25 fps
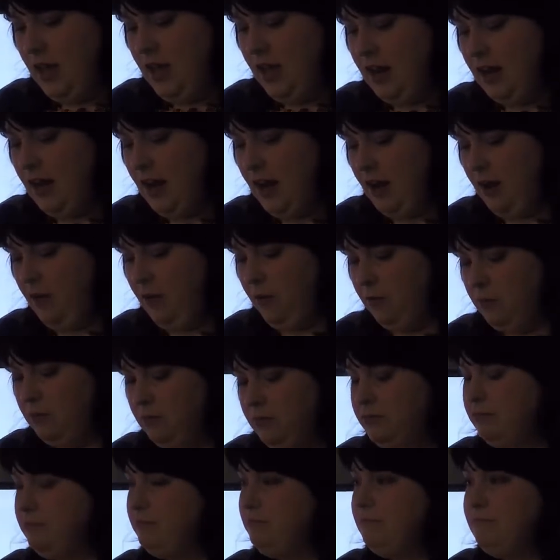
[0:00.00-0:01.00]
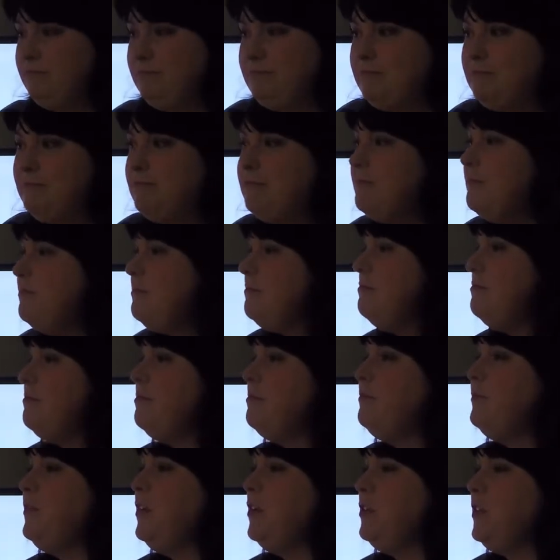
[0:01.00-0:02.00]
Now,
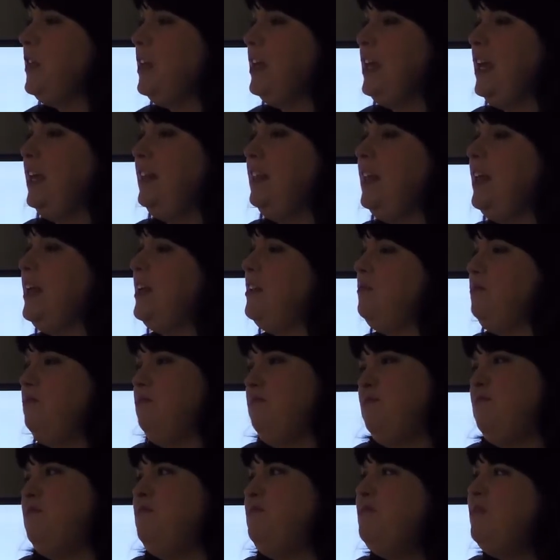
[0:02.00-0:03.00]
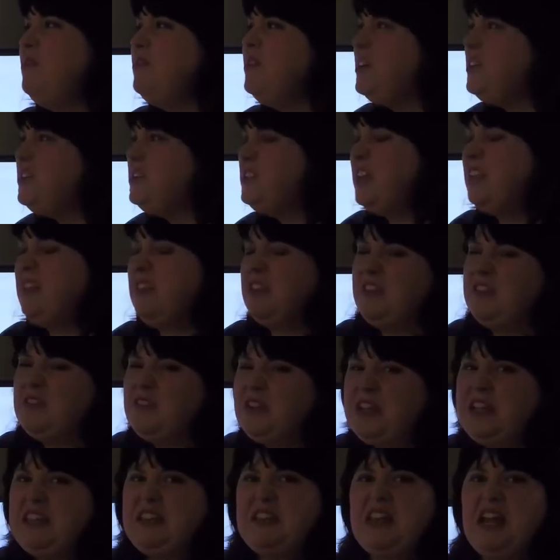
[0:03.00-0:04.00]
if you're thinking that there's nothing
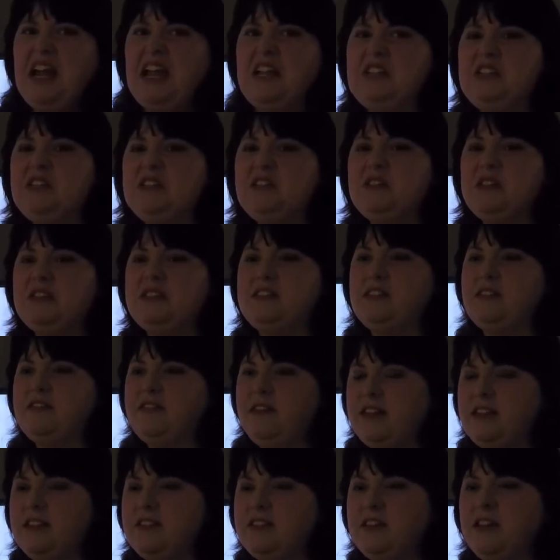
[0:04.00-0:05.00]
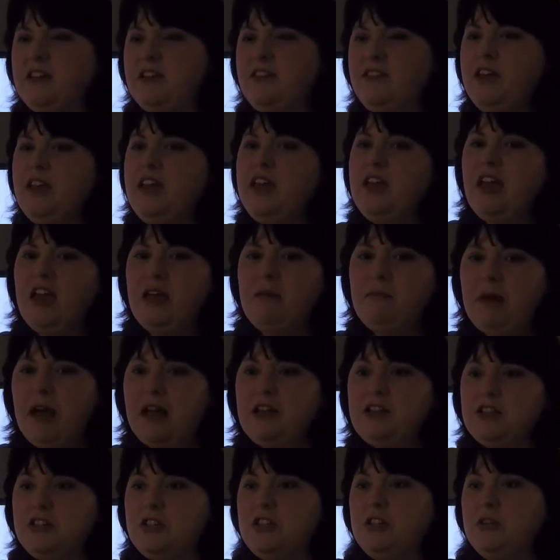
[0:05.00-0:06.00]
really that I do that's offensive,
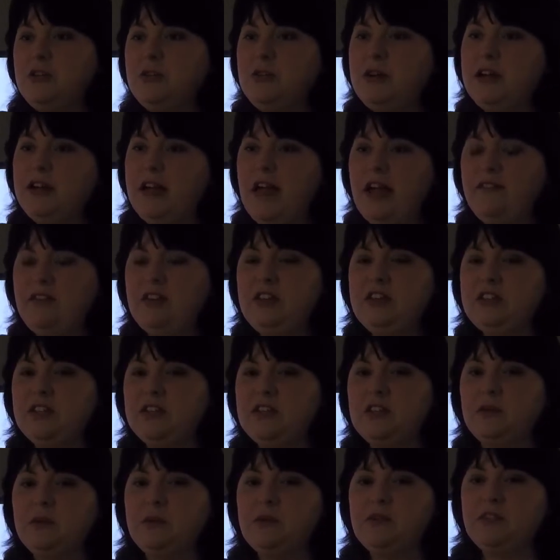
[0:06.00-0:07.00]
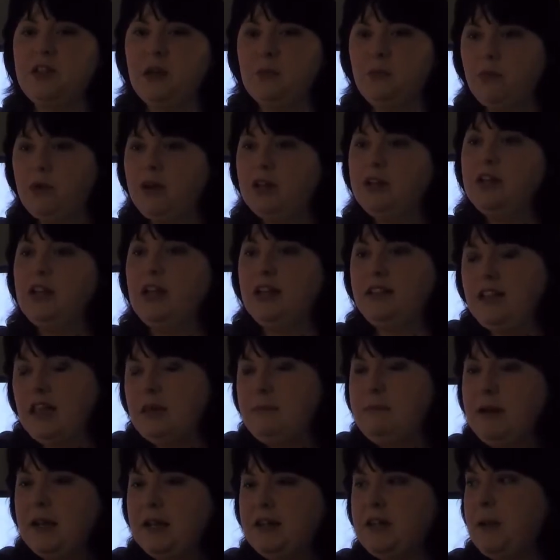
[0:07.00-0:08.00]
imagine you were having dinner with someone and
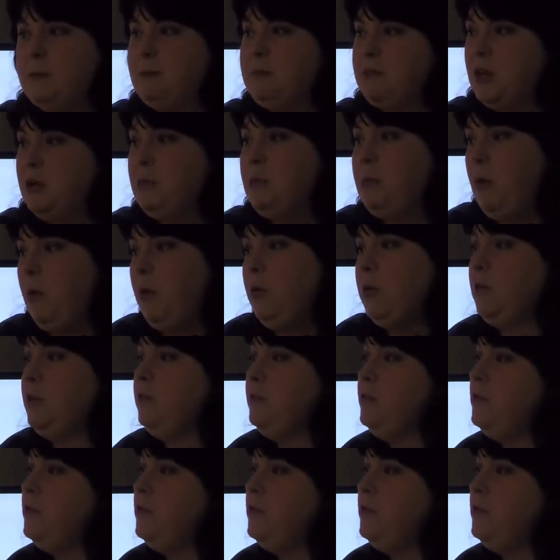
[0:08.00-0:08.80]
they picked up their bowl of